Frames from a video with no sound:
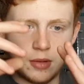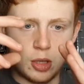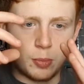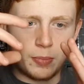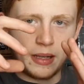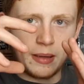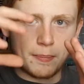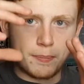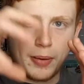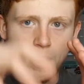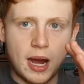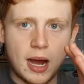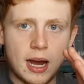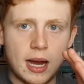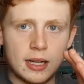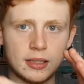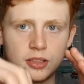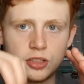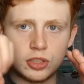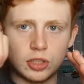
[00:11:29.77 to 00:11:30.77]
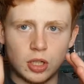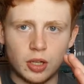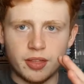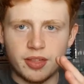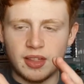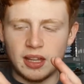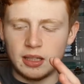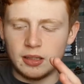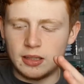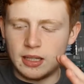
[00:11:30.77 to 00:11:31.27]
be in part sort of
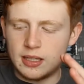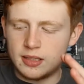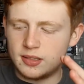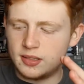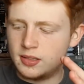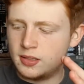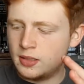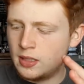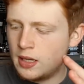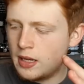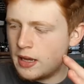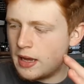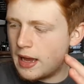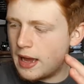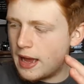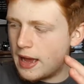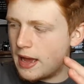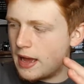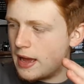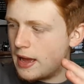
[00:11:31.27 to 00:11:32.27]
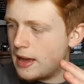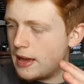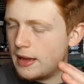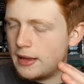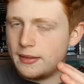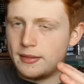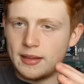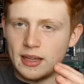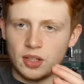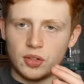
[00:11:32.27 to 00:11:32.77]
thing. This
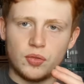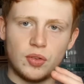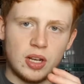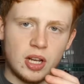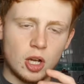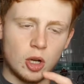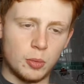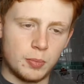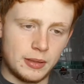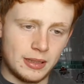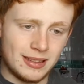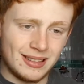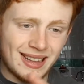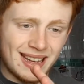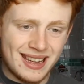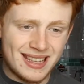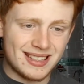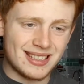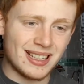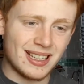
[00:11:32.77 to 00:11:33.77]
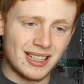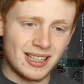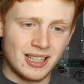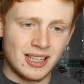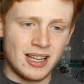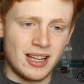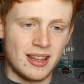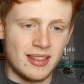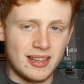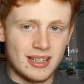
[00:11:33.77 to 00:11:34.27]
next video will be later.
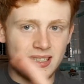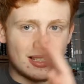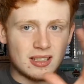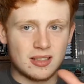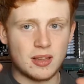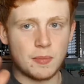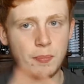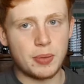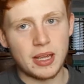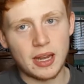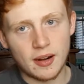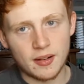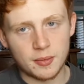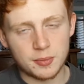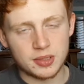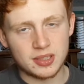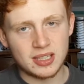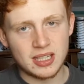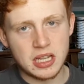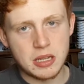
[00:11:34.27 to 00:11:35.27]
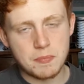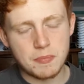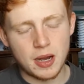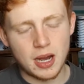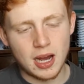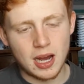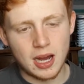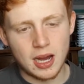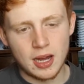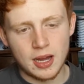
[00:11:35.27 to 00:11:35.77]
This is the PRMC
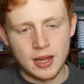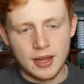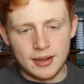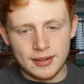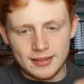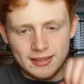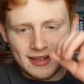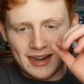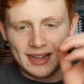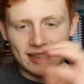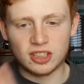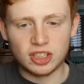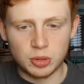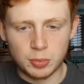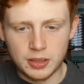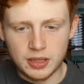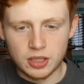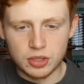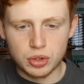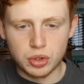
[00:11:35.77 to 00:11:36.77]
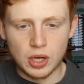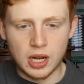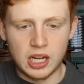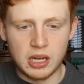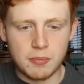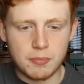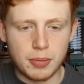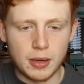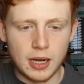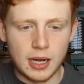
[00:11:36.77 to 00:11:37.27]
part. Next will be the
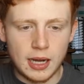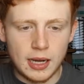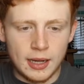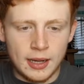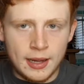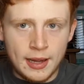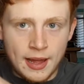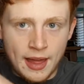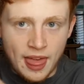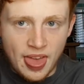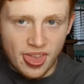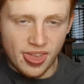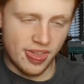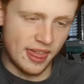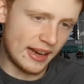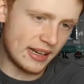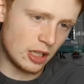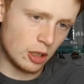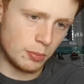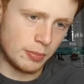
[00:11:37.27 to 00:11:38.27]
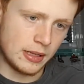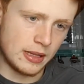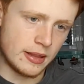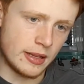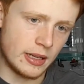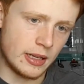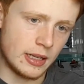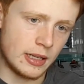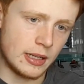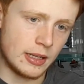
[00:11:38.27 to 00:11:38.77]
training part. Then it'll be
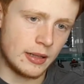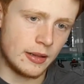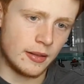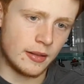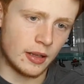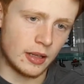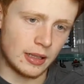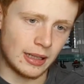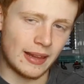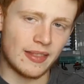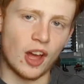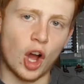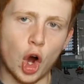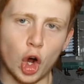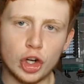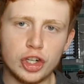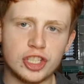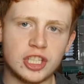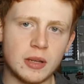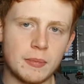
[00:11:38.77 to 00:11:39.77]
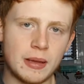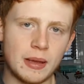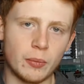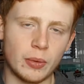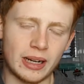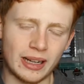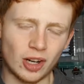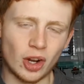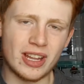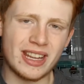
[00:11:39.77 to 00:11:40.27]
the hunter bit
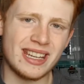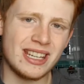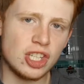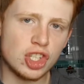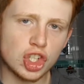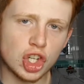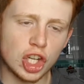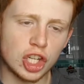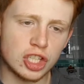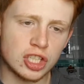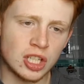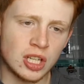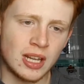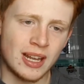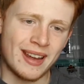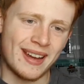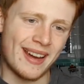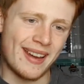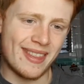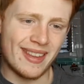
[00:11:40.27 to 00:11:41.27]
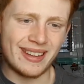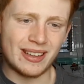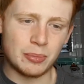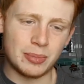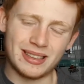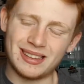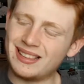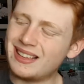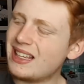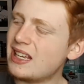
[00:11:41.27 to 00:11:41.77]
when I got injured, and then it'll
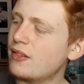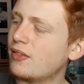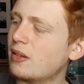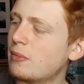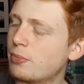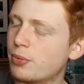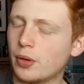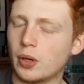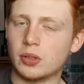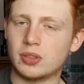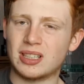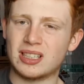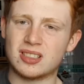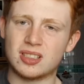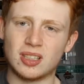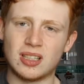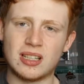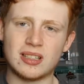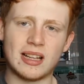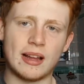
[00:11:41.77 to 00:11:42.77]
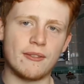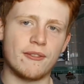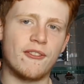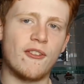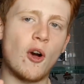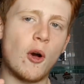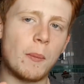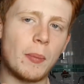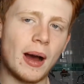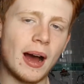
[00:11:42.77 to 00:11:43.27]
be leaving process. So there's like
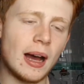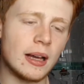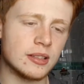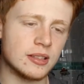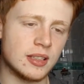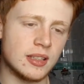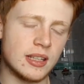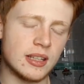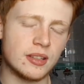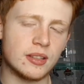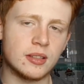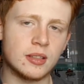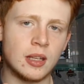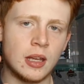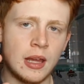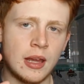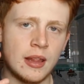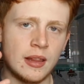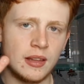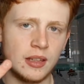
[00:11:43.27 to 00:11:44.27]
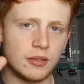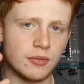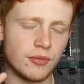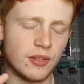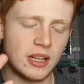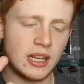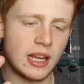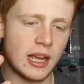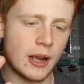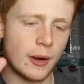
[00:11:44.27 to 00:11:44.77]
four parts to this
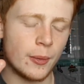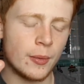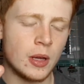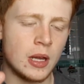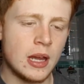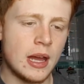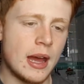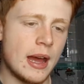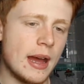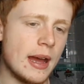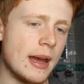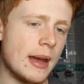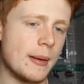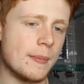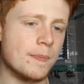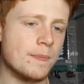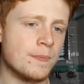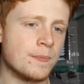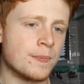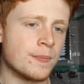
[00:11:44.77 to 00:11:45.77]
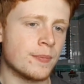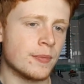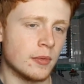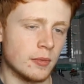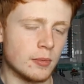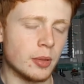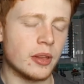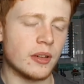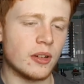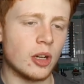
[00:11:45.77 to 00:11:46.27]
video, but
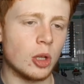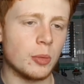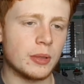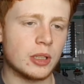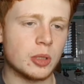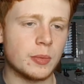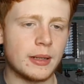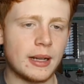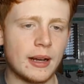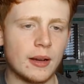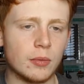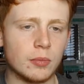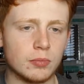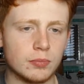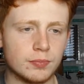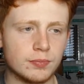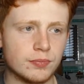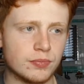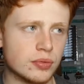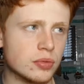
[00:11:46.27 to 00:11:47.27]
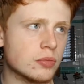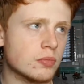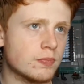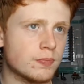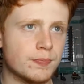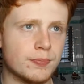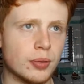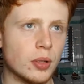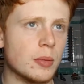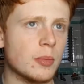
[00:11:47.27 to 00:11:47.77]
they'll all be coming out
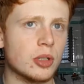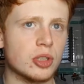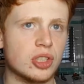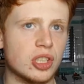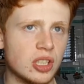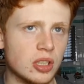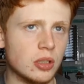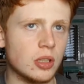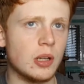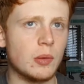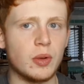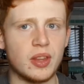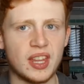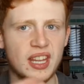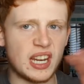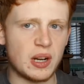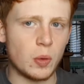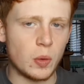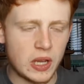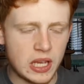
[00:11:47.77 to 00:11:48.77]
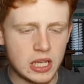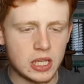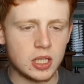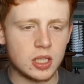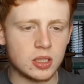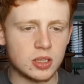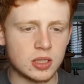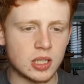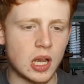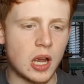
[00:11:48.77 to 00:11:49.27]
pretty much within a
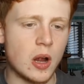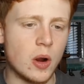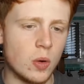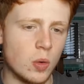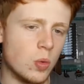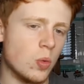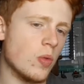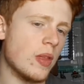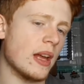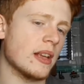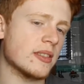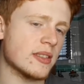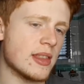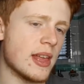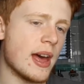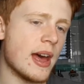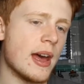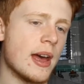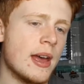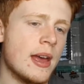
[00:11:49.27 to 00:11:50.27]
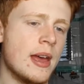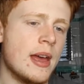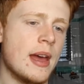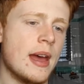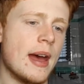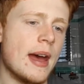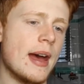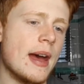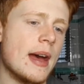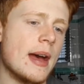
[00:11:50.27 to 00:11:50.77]
week. So that's that.
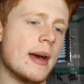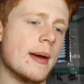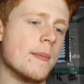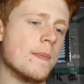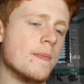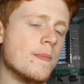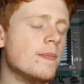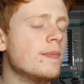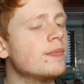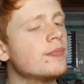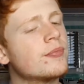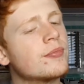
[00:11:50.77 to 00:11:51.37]
But